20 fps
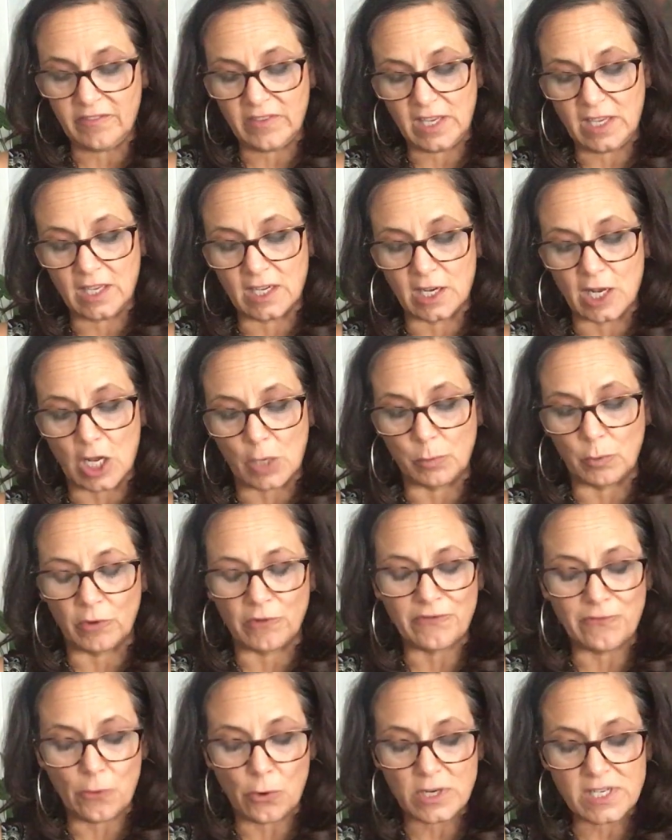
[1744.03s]
Vietnam will
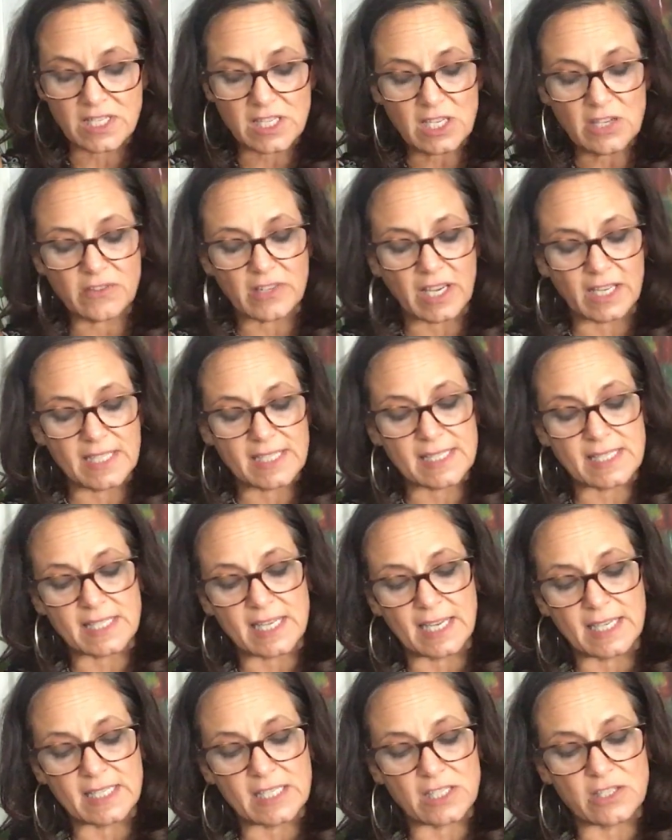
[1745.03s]
force the United
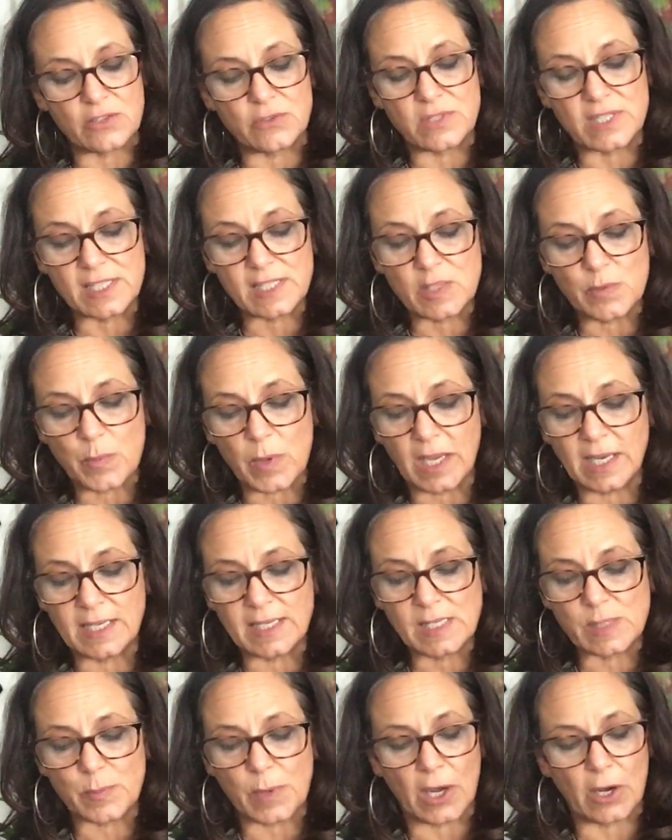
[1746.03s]
States to dissipate
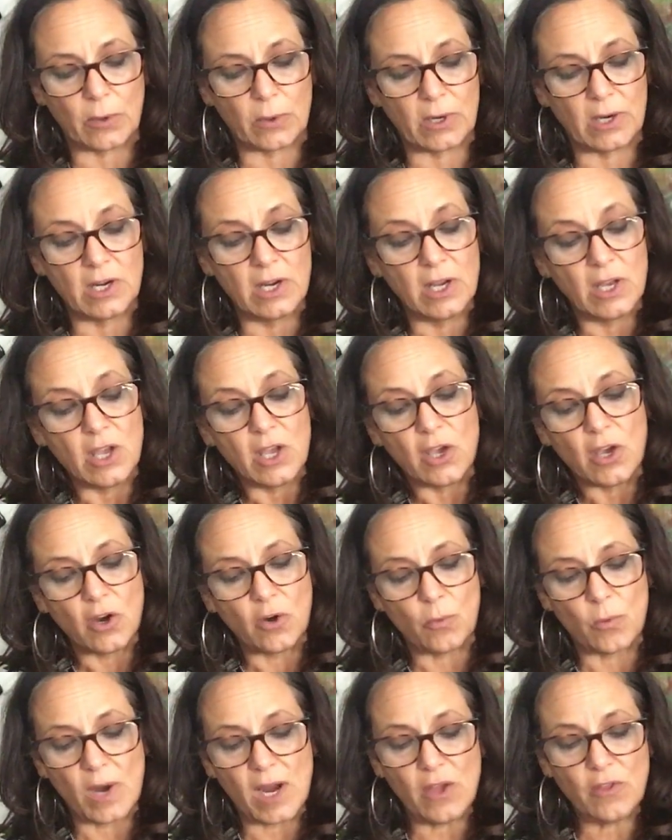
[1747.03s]
its power
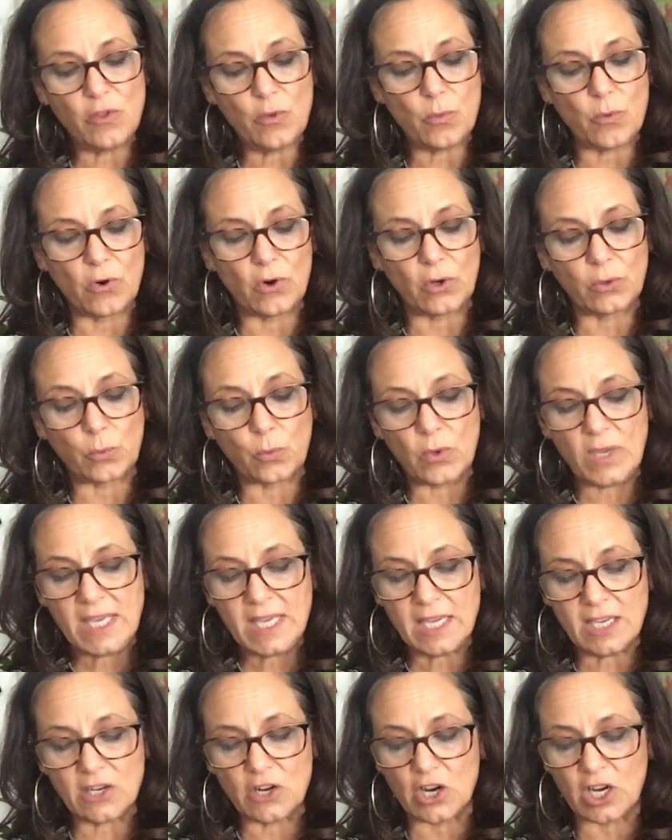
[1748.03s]
around the world,
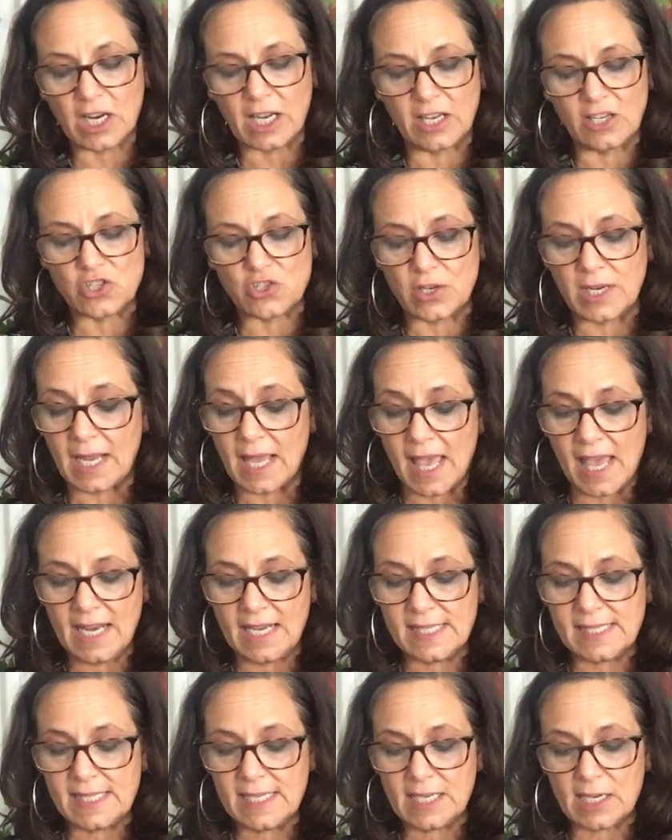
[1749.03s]
weaken our country and
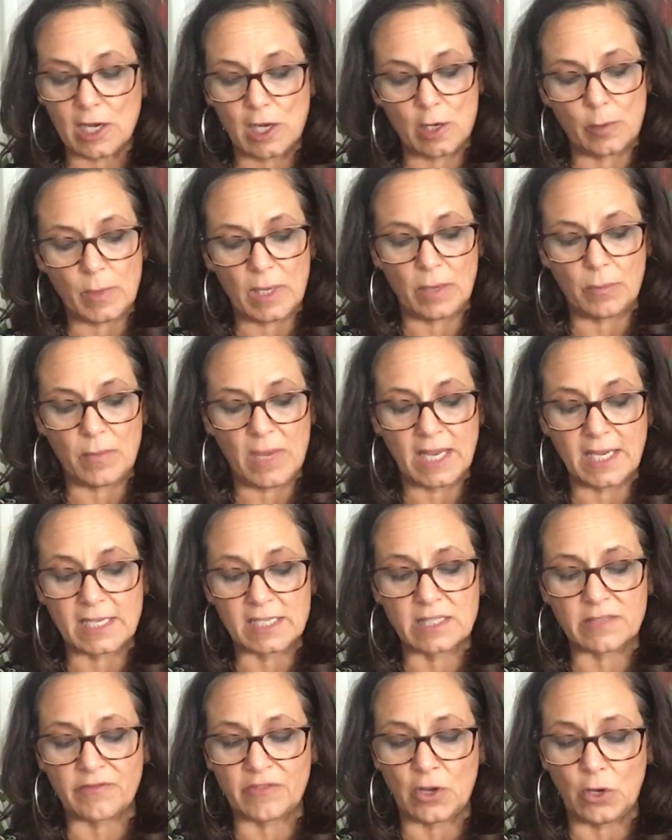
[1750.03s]
its economy, and make
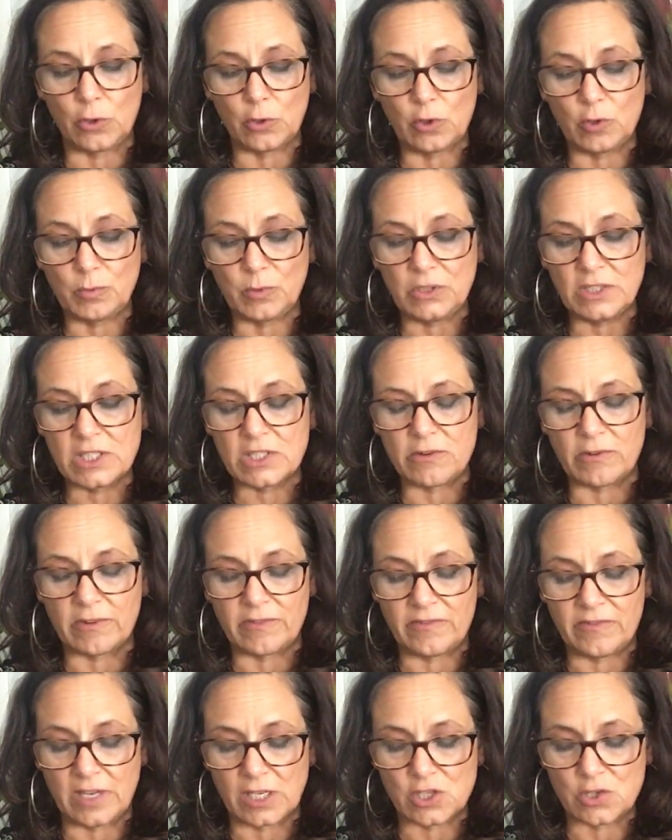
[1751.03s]
us vulnerable to
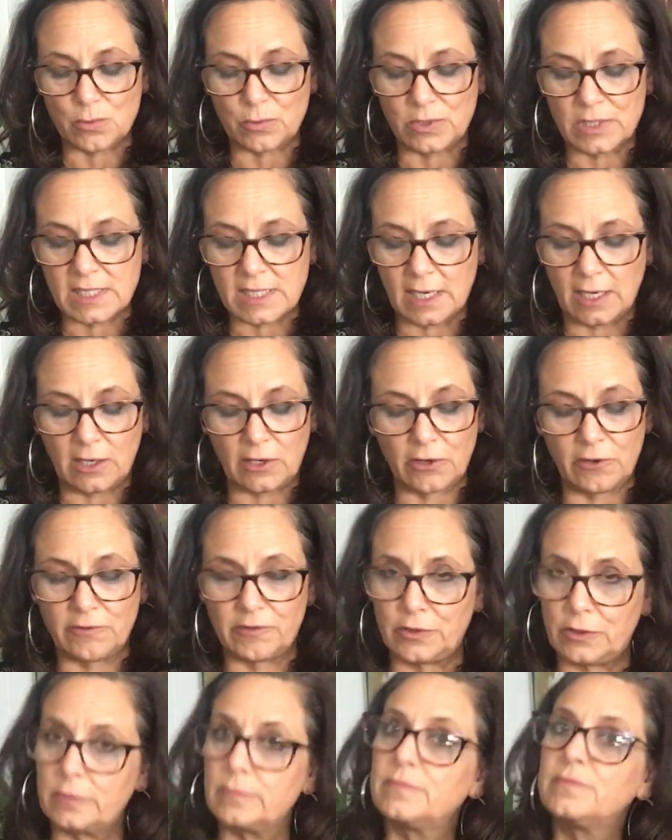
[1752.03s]
eventual
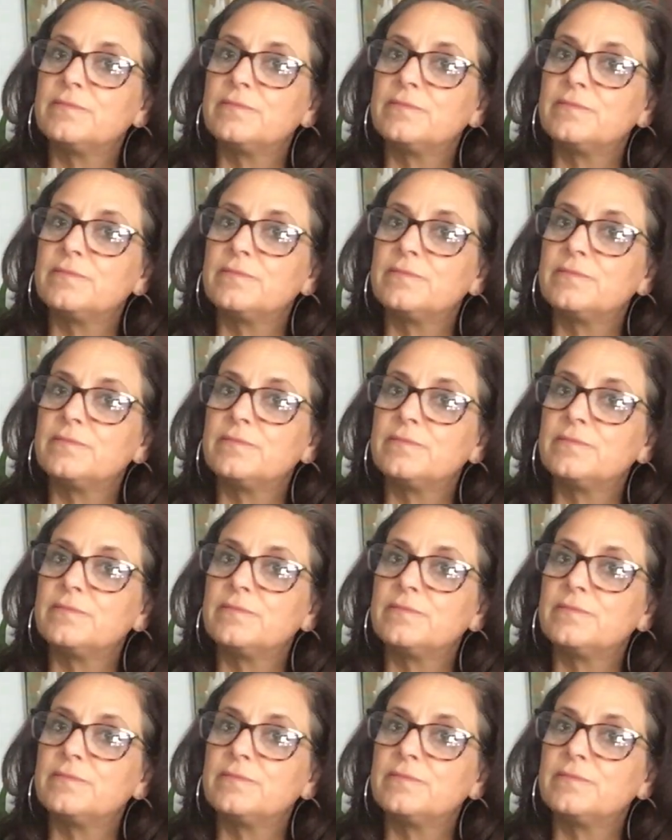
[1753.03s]
takeover.